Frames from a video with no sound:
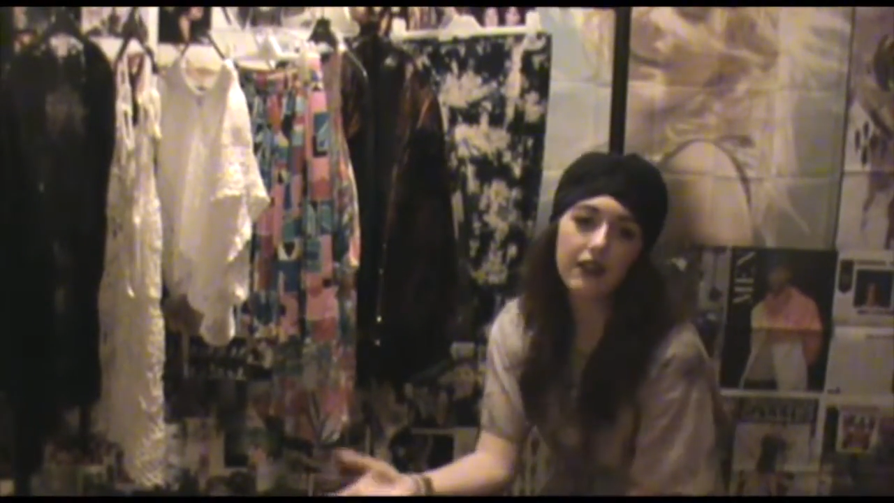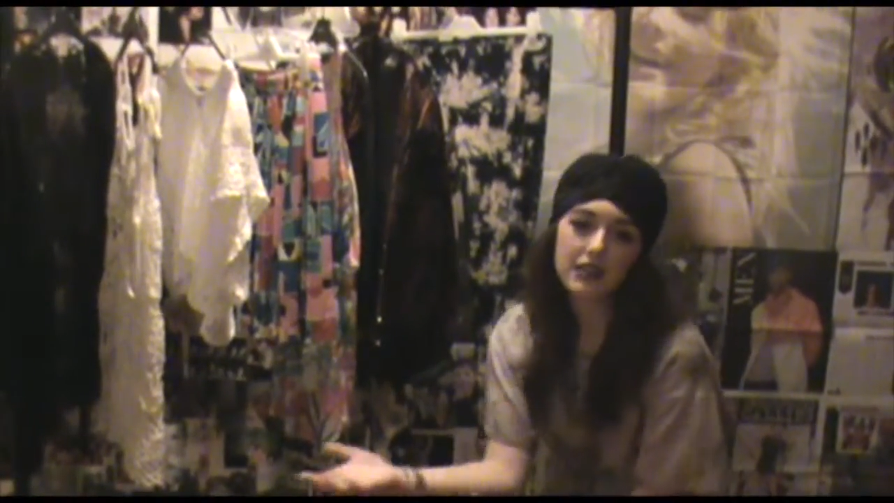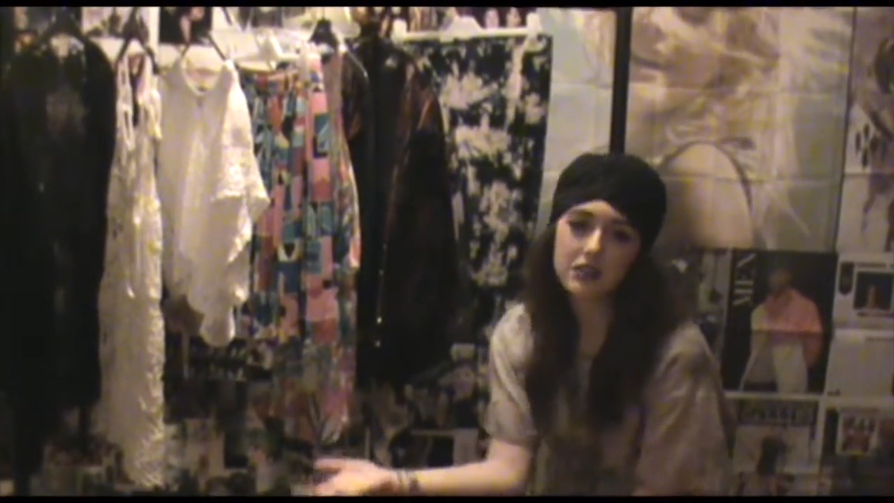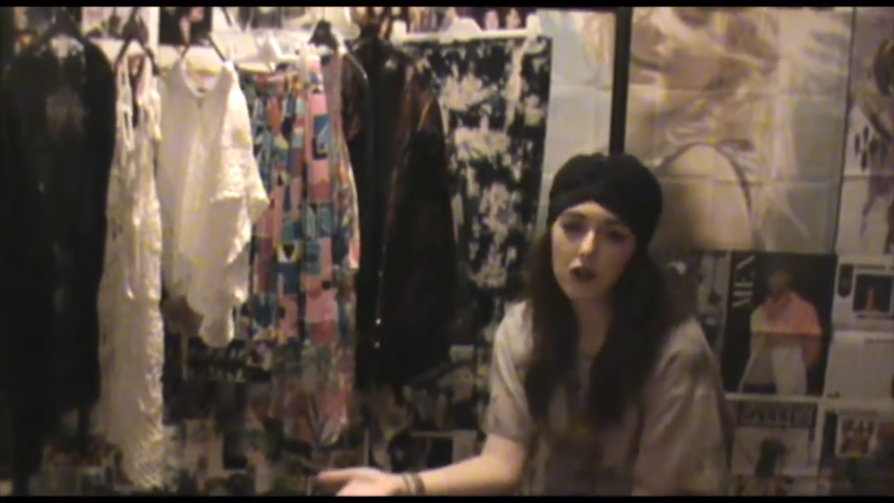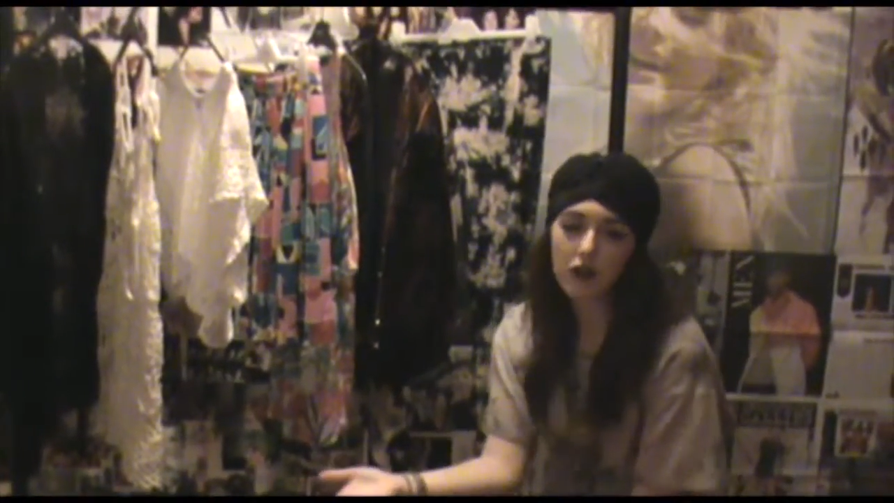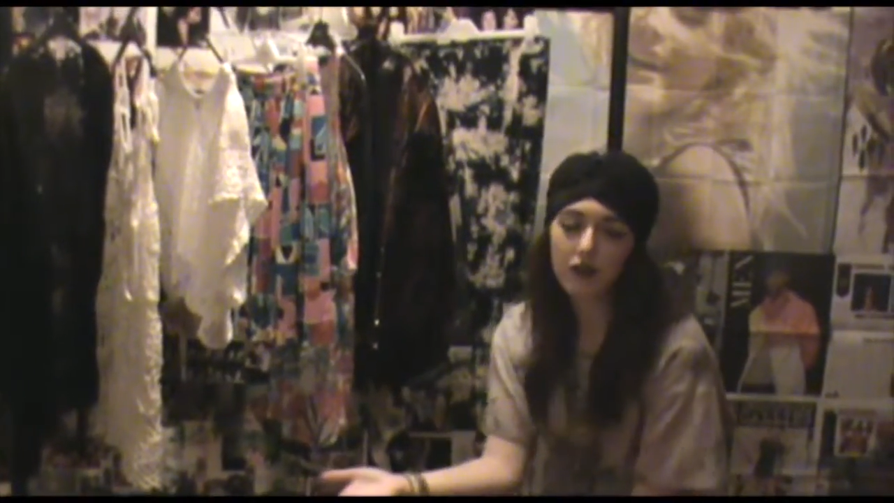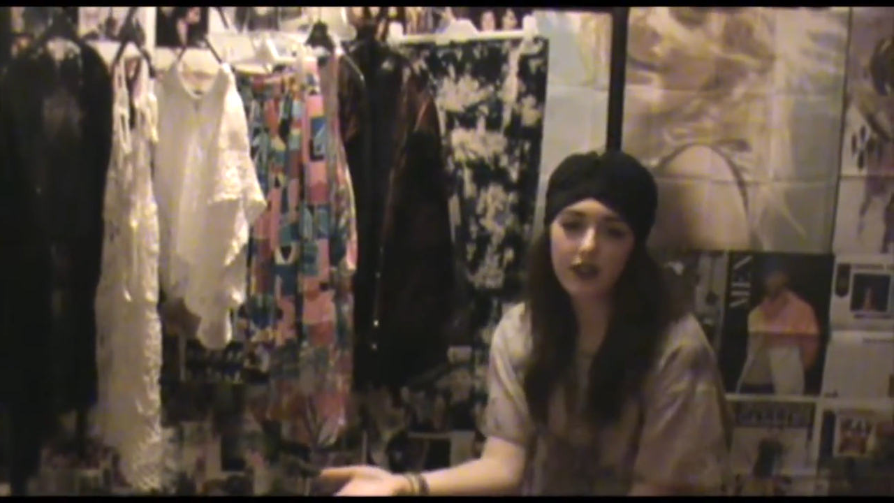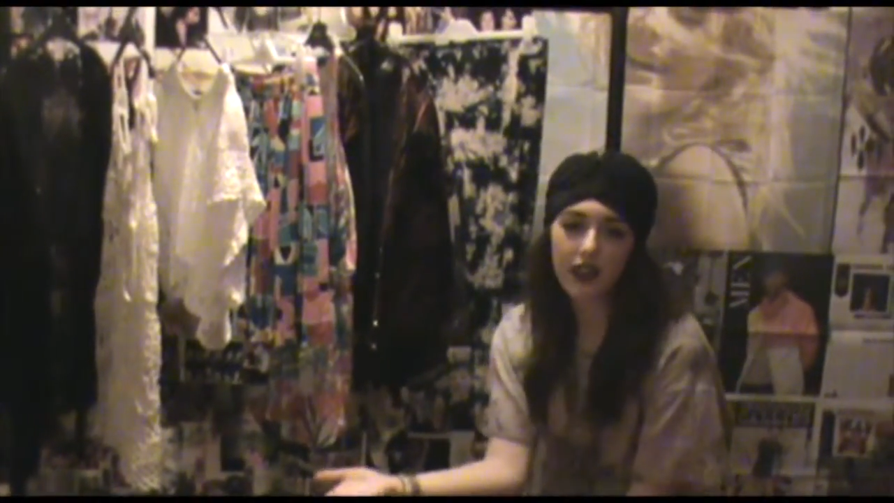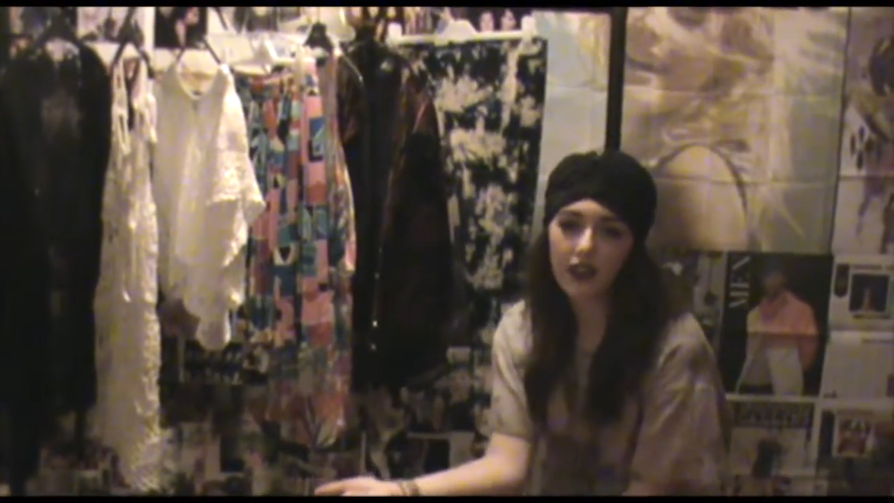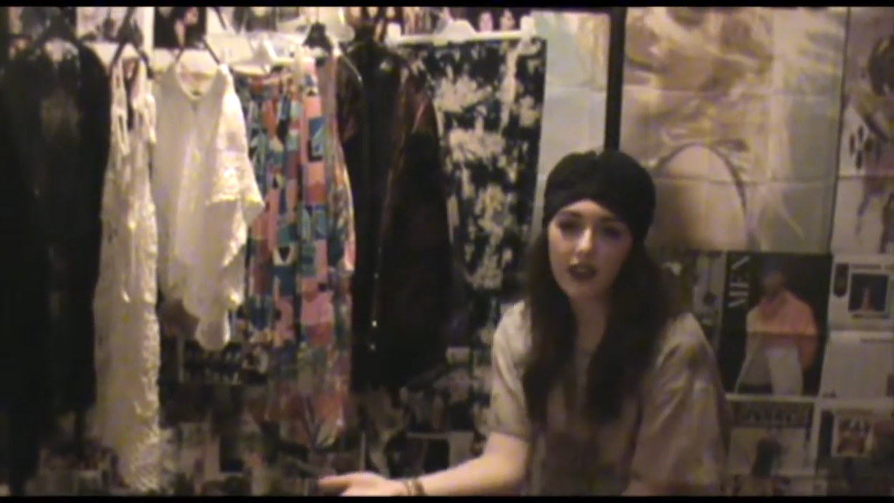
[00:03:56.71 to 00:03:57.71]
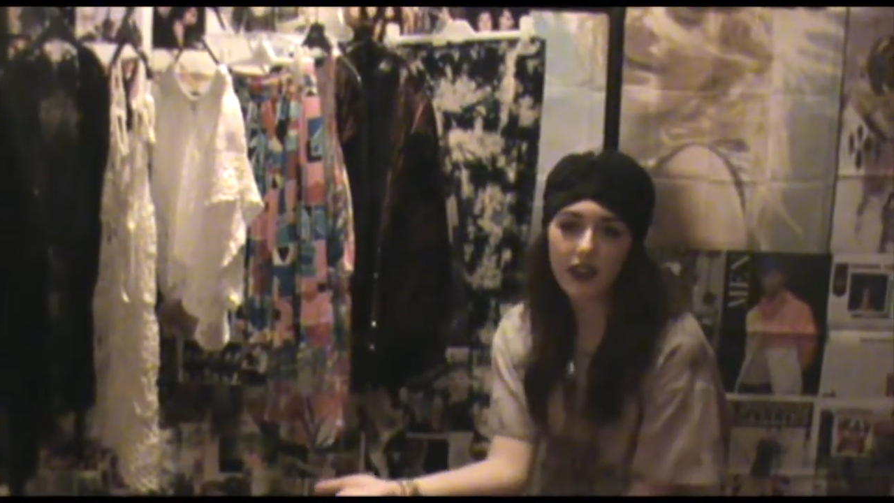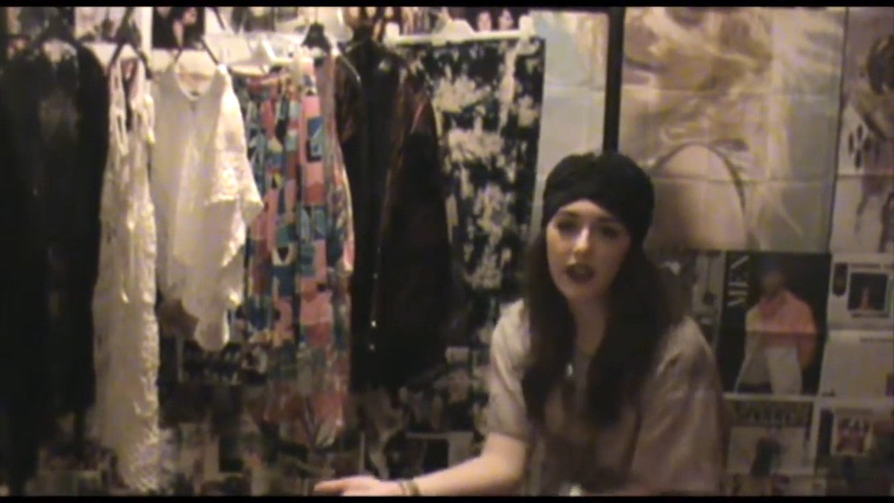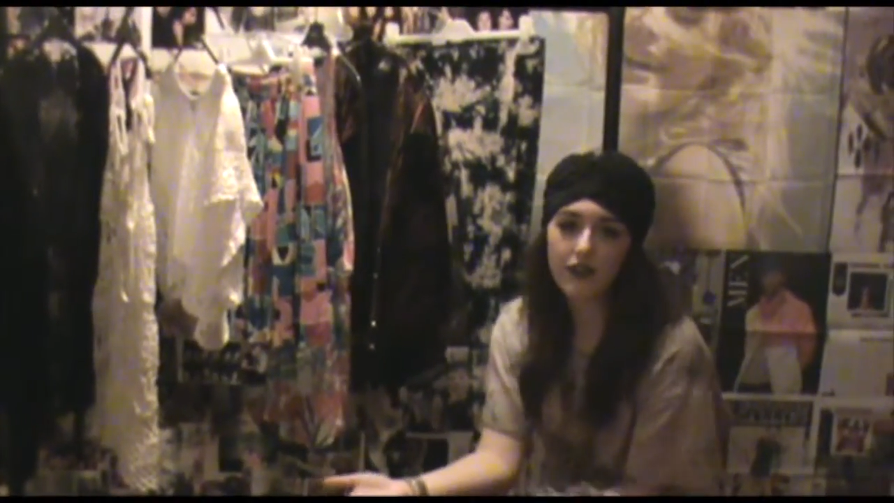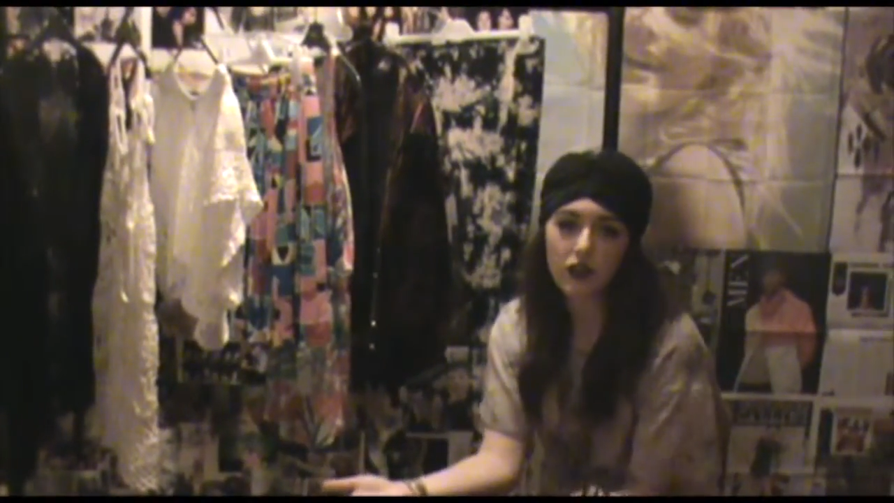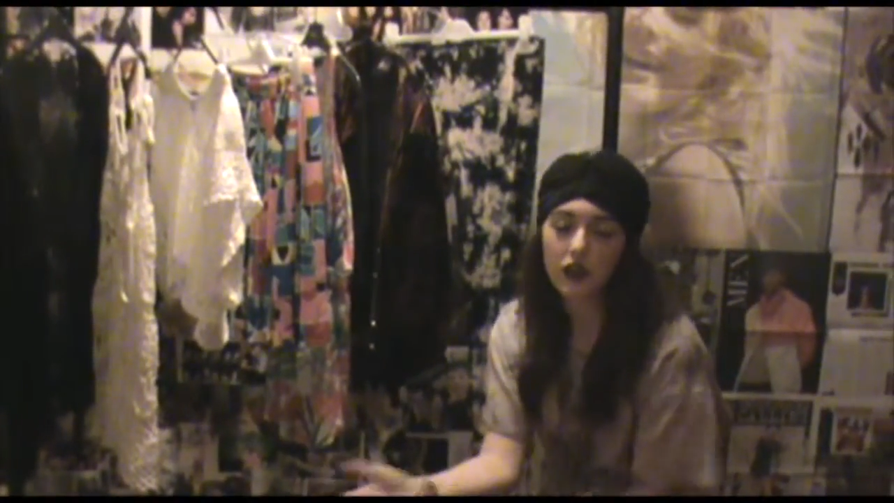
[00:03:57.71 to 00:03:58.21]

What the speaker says: they haven't got